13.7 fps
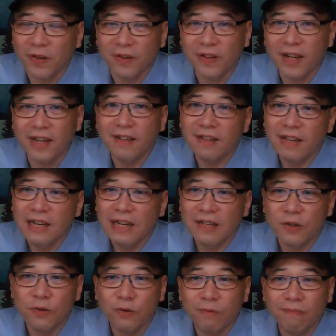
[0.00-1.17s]
Okay?
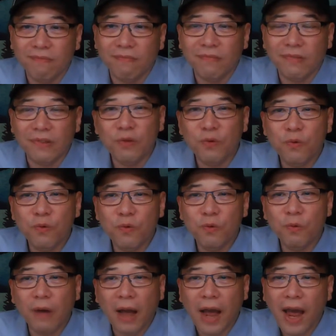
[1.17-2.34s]
So
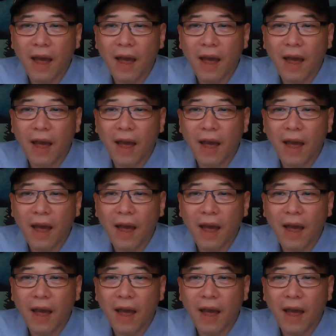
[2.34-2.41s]
you